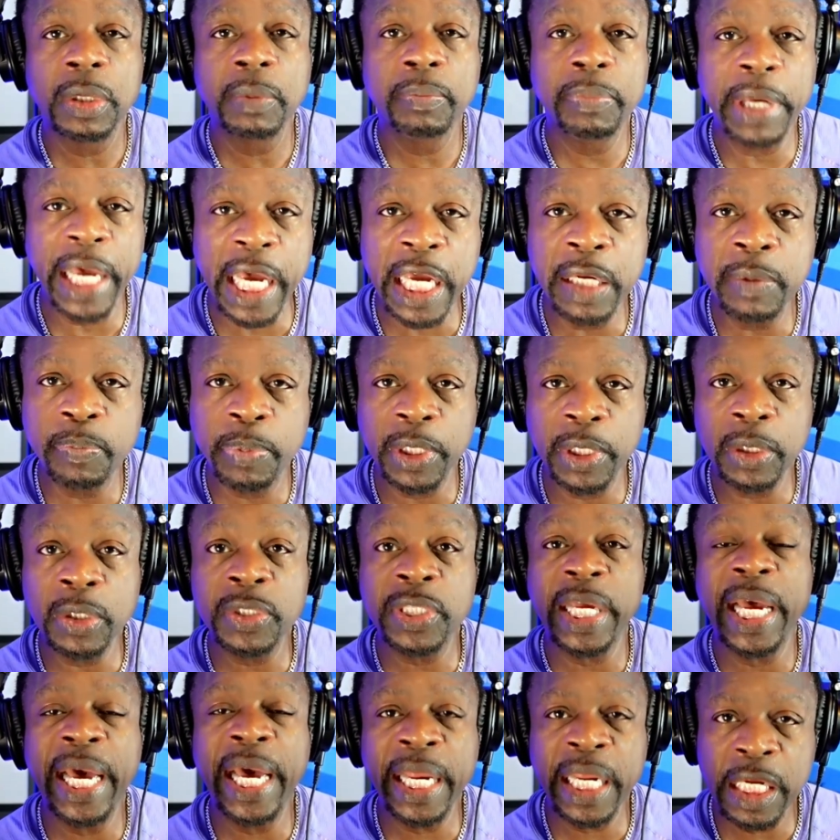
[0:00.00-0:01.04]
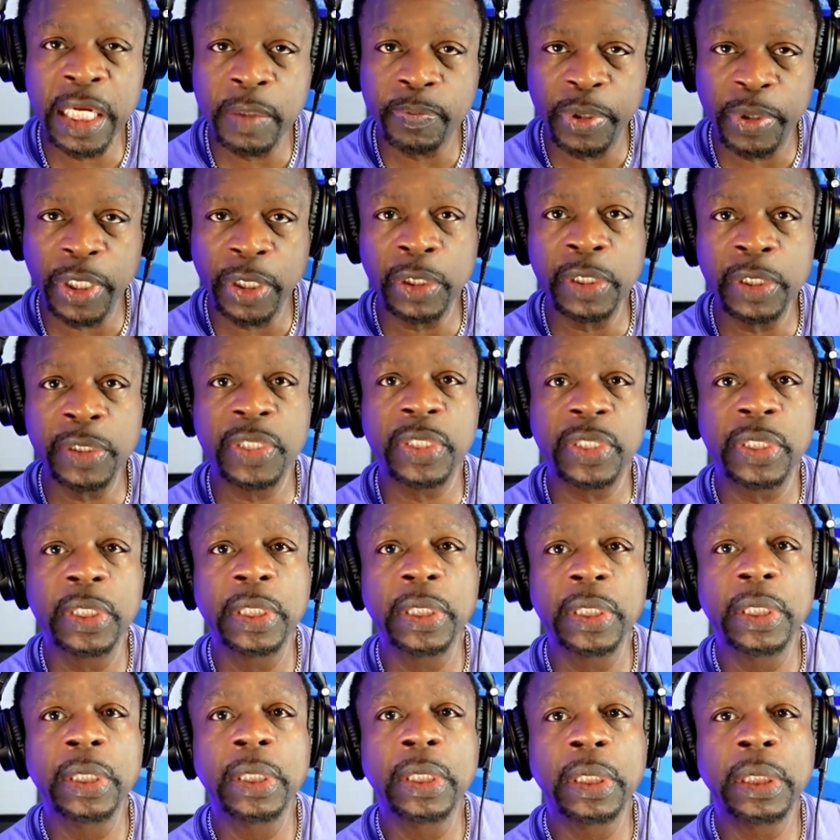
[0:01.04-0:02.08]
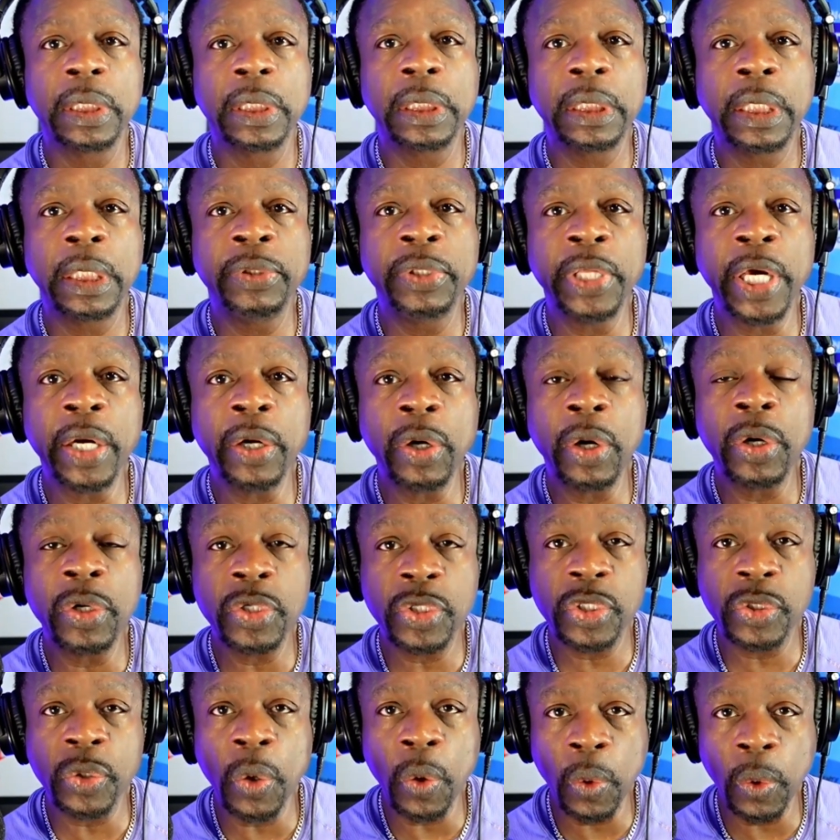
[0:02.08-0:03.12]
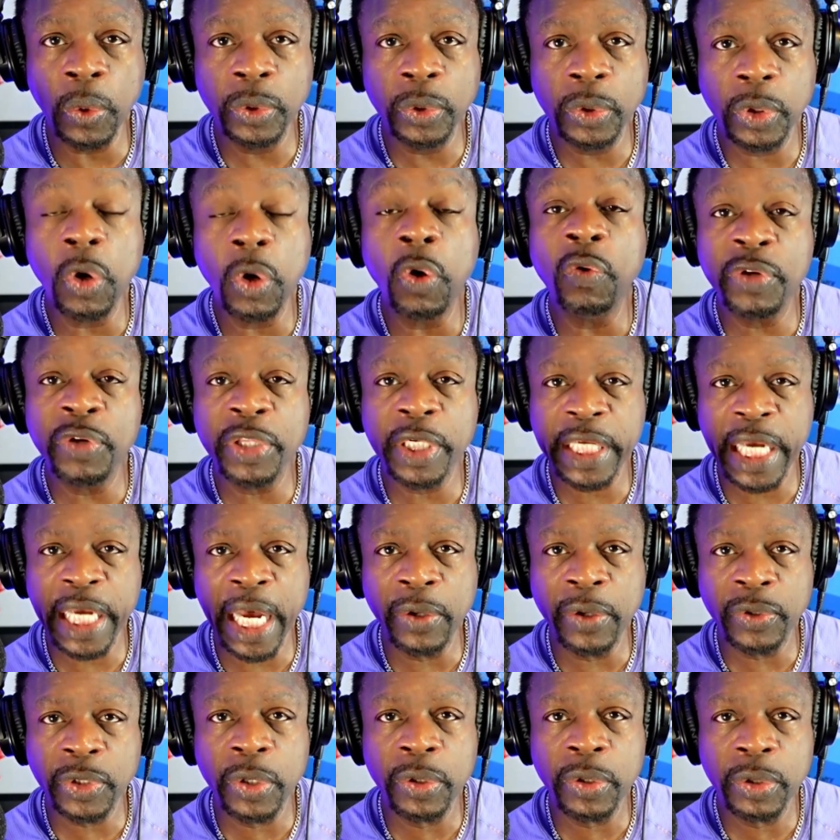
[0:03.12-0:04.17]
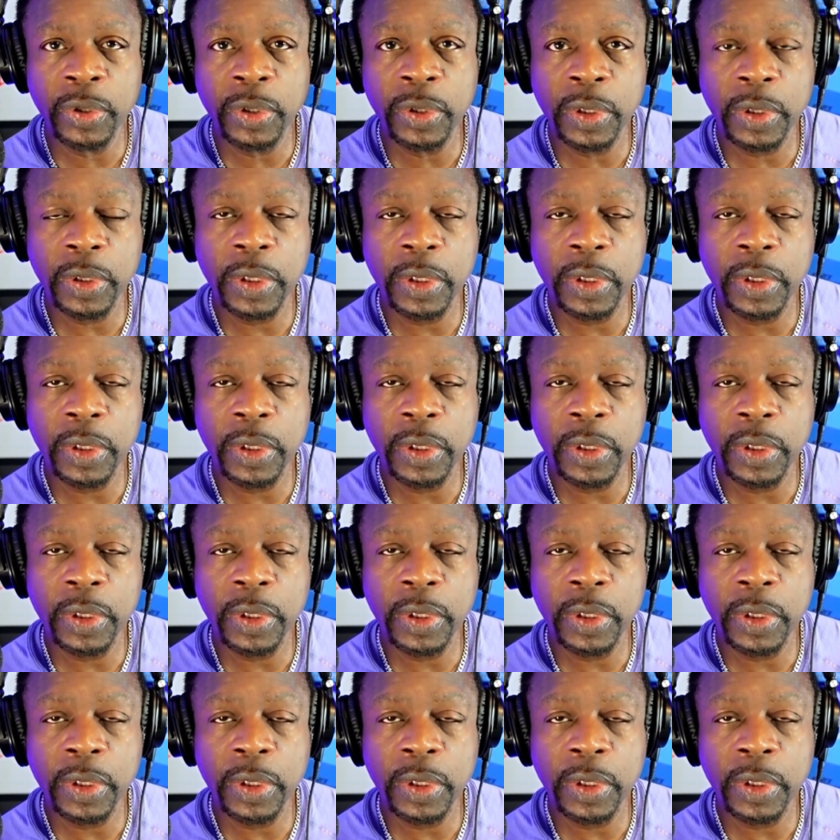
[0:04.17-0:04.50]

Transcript: pain pills, headache pills that are sold over the counter,